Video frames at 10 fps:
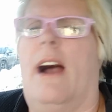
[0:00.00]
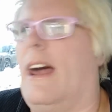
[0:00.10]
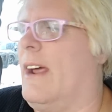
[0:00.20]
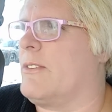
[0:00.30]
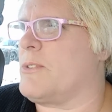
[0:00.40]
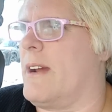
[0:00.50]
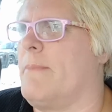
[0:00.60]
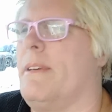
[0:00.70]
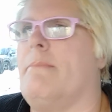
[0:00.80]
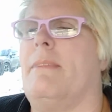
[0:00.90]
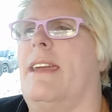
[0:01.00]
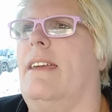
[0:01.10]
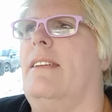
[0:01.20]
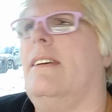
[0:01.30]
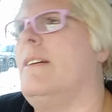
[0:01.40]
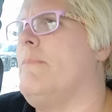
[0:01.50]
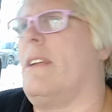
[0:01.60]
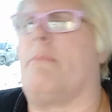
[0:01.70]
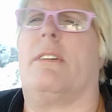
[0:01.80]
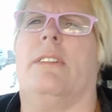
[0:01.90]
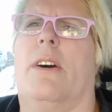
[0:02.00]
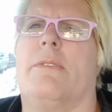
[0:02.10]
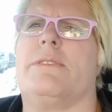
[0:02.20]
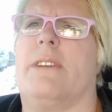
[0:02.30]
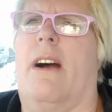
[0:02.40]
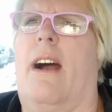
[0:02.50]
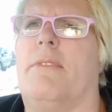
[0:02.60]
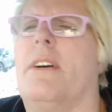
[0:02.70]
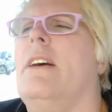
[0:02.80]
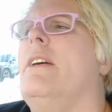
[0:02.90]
I don't try to be mean, but I'm closed off.